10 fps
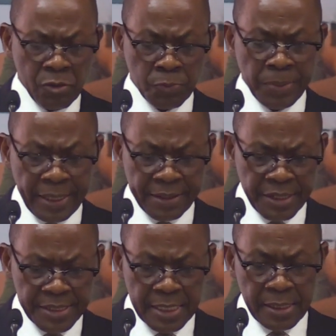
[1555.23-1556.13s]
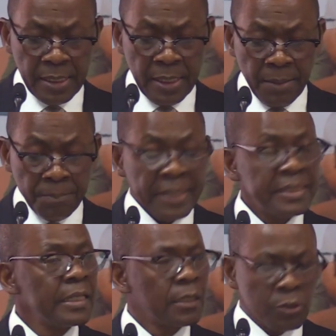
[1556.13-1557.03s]
could be a risk,
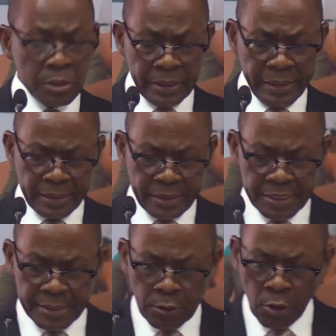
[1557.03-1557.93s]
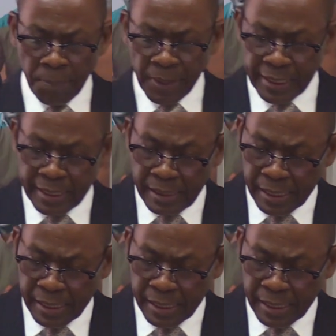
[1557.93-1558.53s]
but increased global